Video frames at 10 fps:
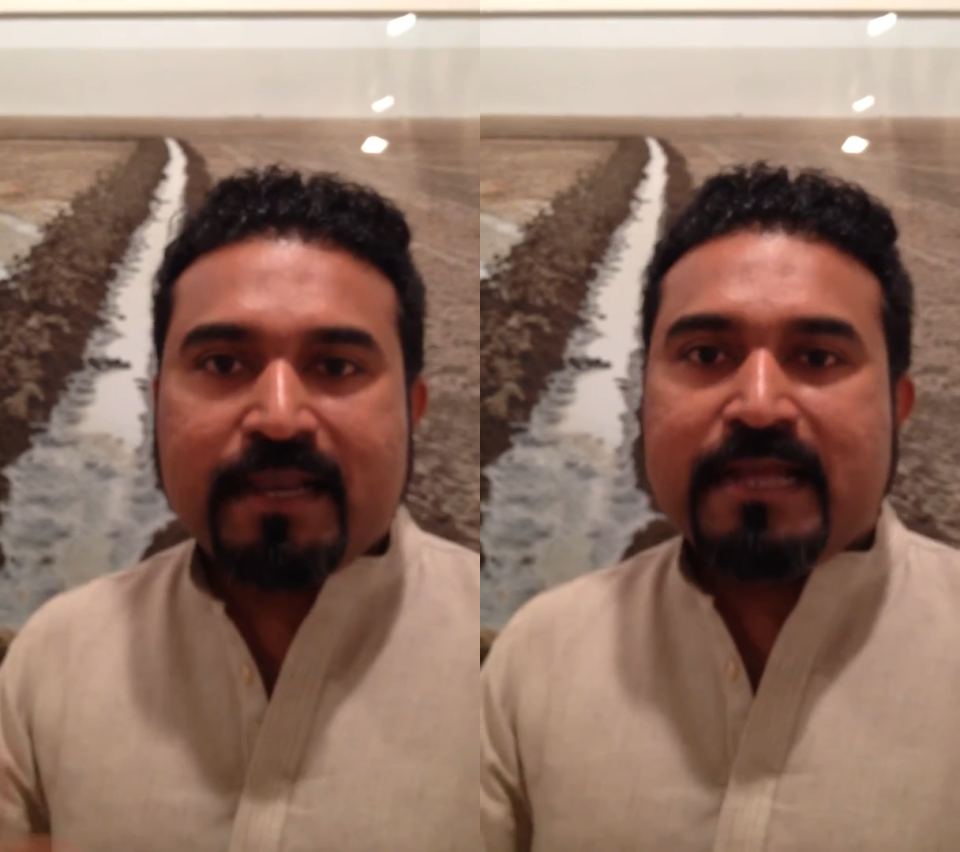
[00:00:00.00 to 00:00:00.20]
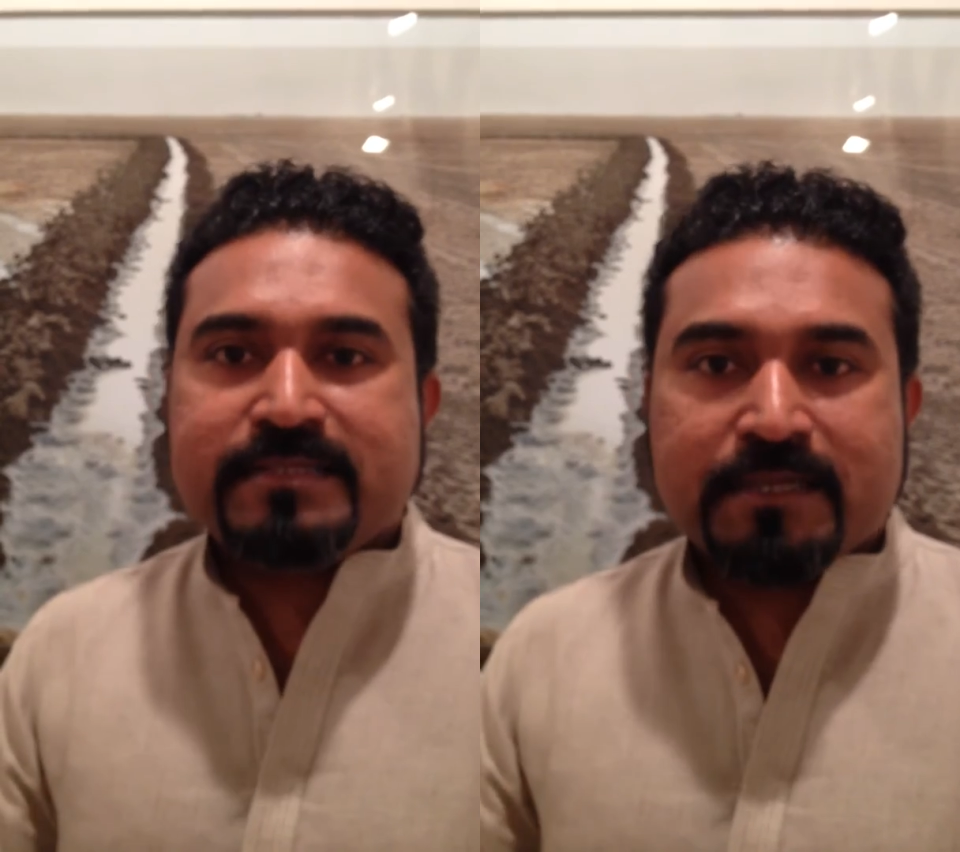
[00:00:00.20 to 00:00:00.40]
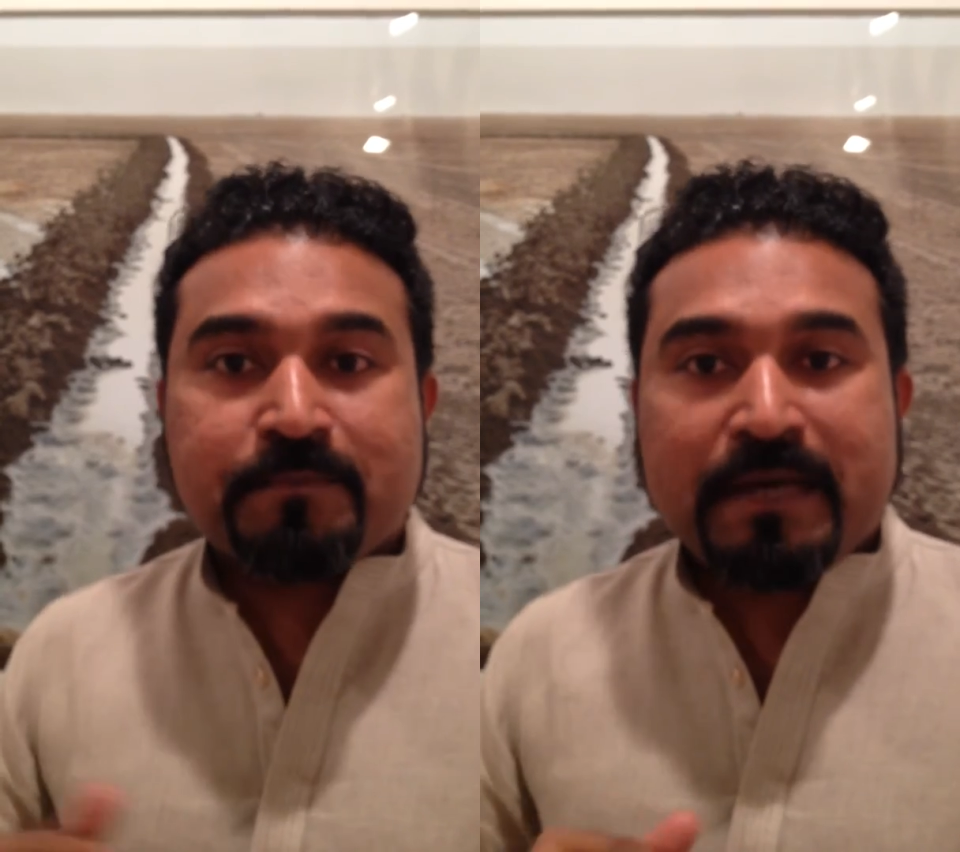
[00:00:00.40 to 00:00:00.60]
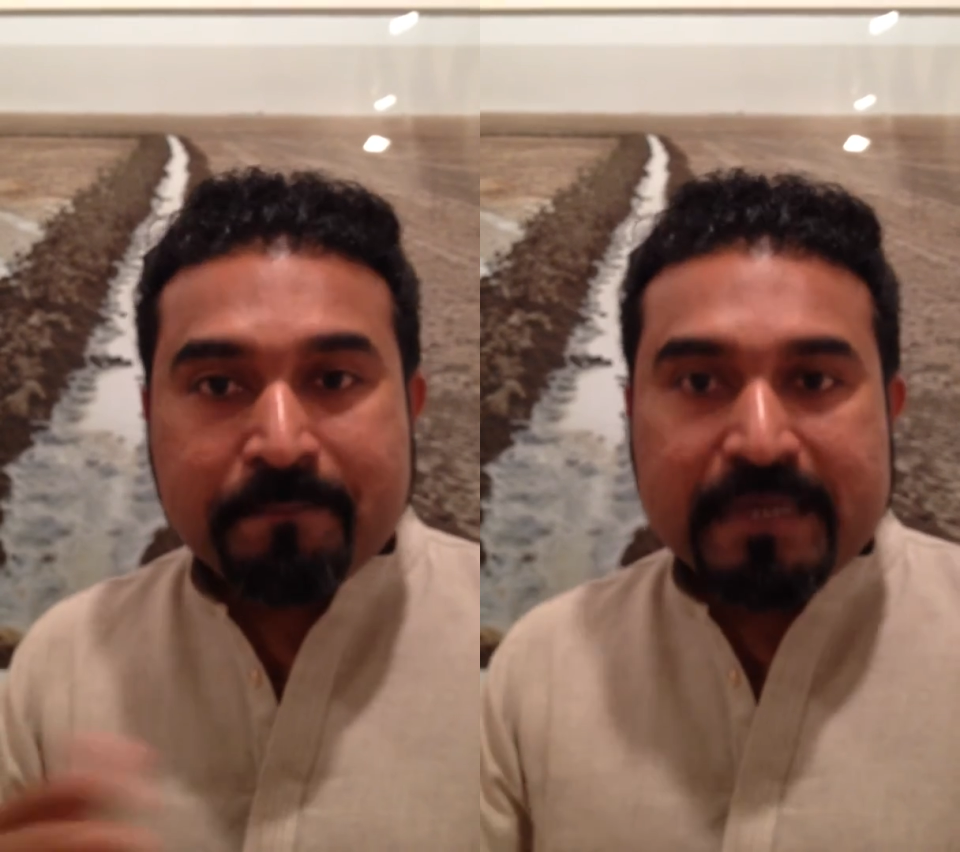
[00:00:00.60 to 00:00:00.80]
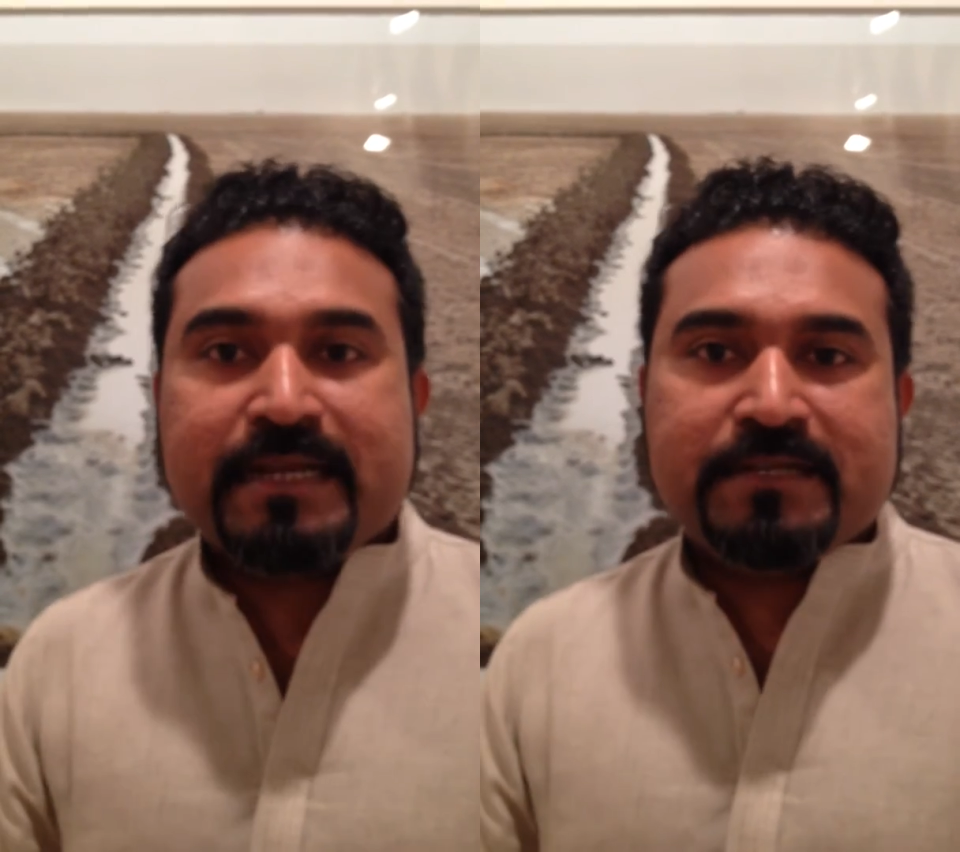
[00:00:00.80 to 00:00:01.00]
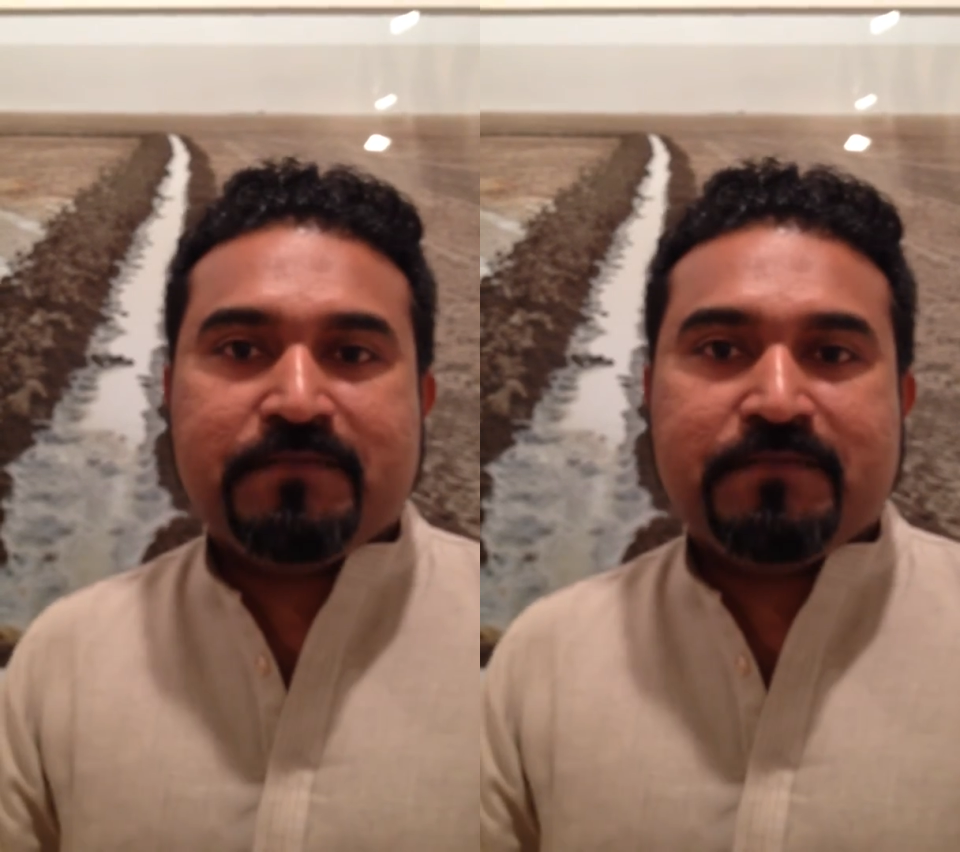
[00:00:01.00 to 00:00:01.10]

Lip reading: landscape, compare it